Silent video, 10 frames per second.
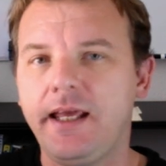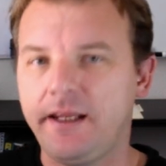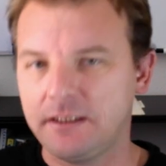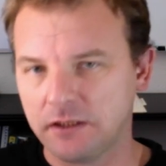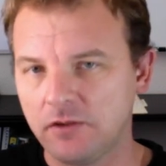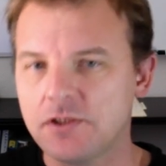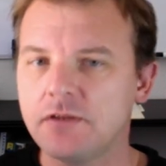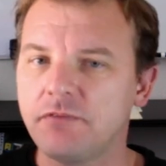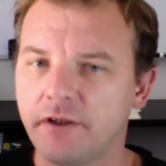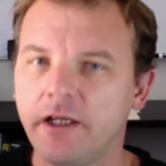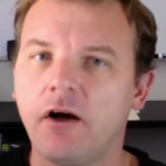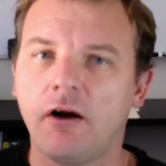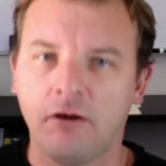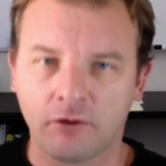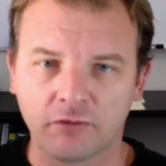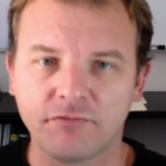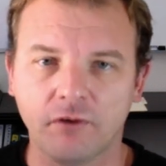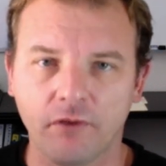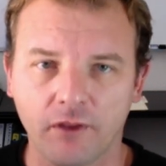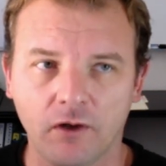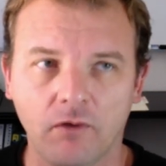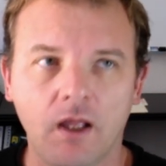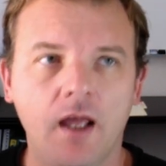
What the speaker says: And it's also very hurtful, though.